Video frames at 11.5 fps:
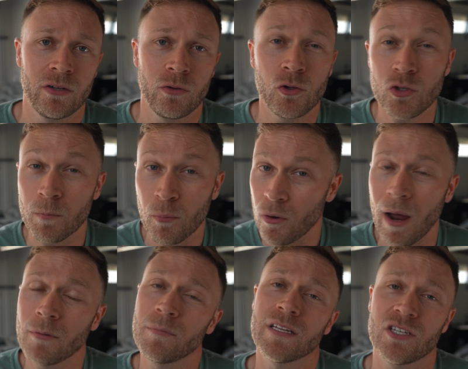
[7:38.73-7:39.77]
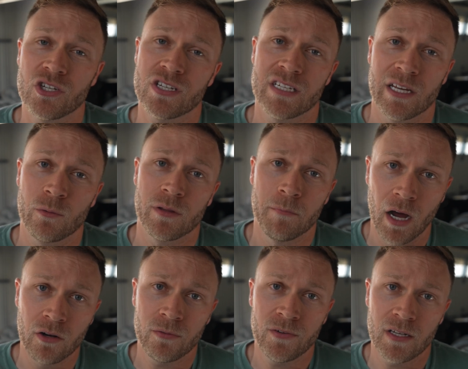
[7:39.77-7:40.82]
you should probably just stick with
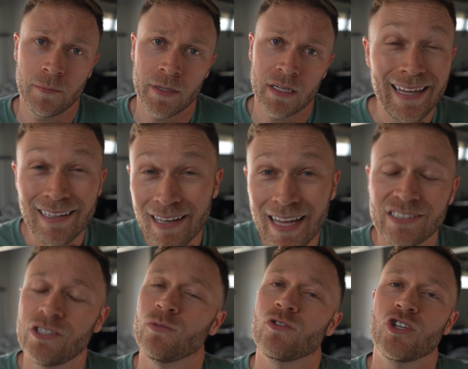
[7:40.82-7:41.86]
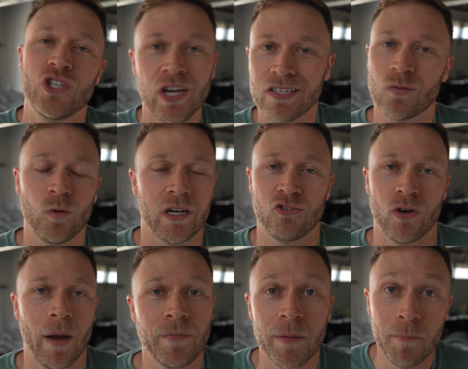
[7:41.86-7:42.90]
monofilament unless you just want to
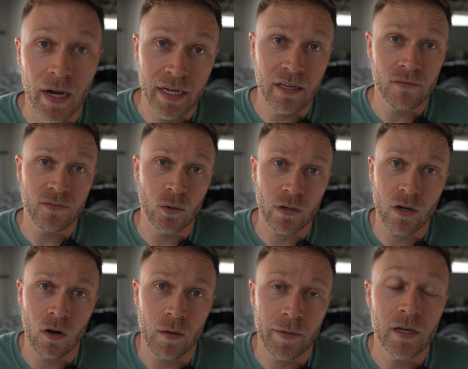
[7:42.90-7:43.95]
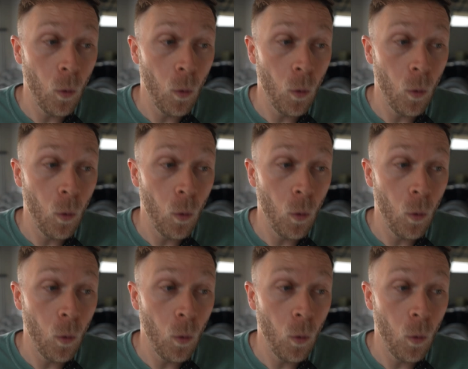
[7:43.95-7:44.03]
drop the money on fluorocarbon,